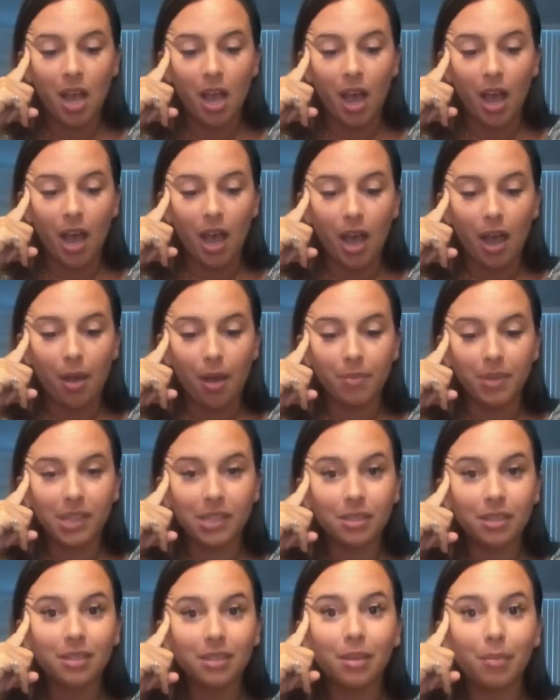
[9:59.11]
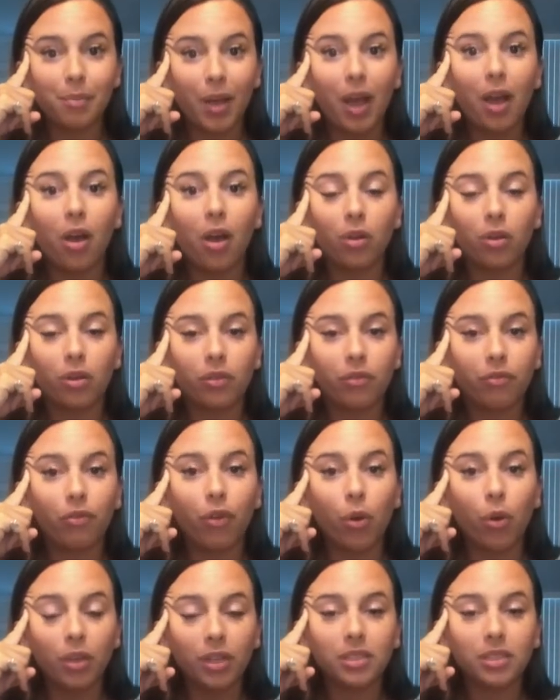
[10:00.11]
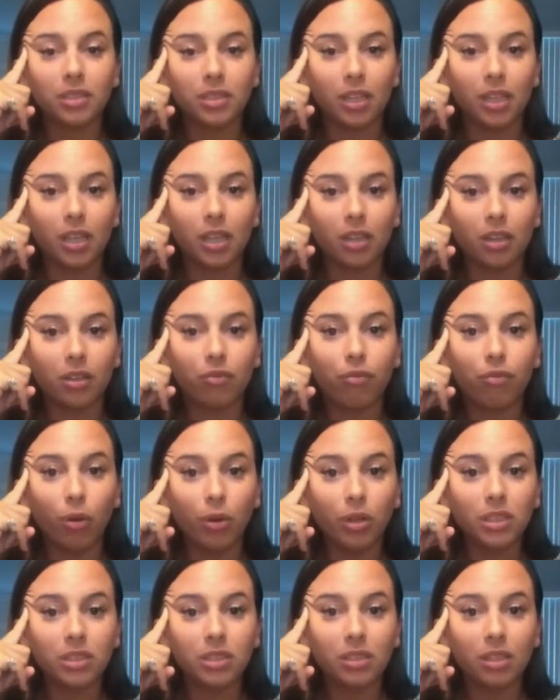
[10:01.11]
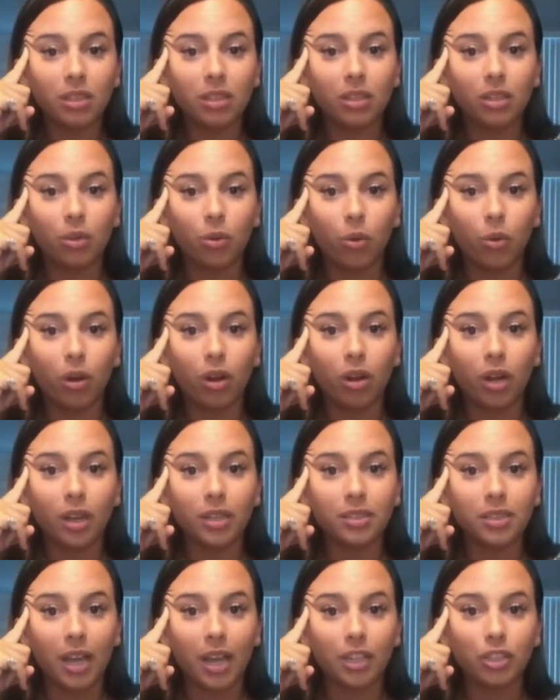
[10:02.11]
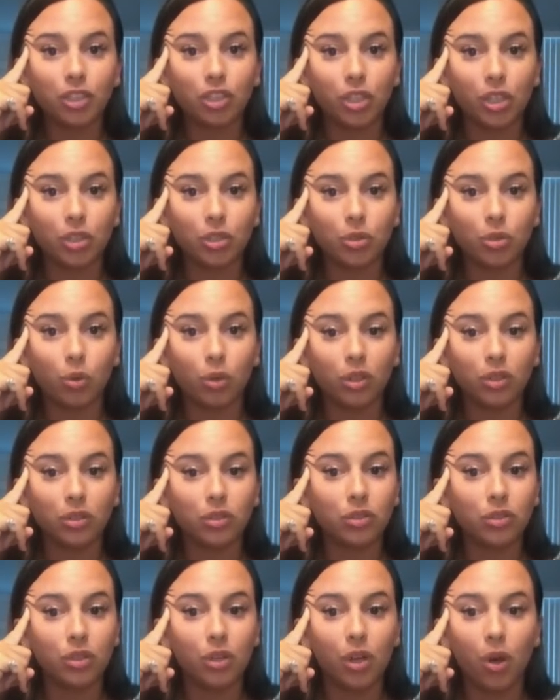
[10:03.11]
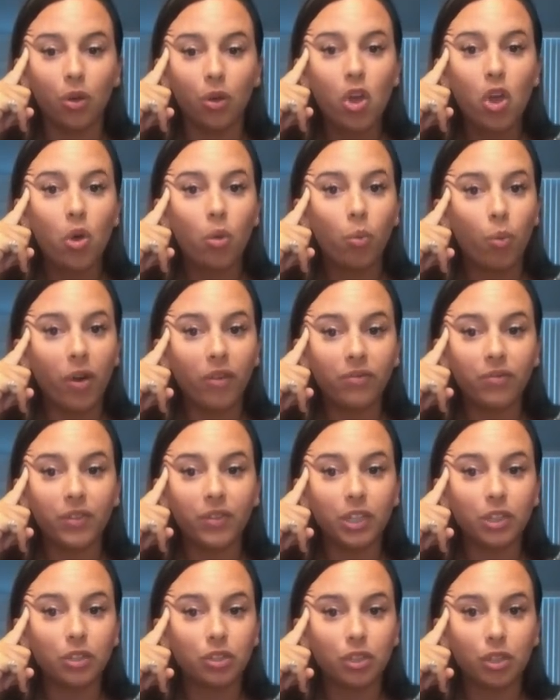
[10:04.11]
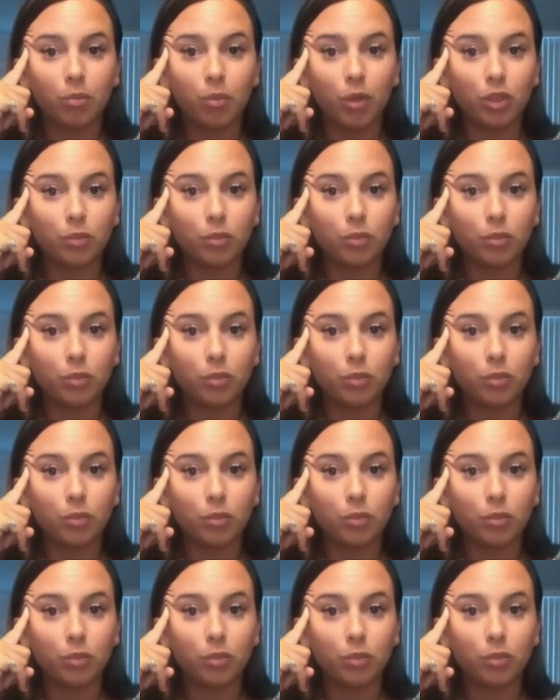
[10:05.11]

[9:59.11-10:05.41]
Um, this is about focusing, focusing your attention towards, you know, what feels the most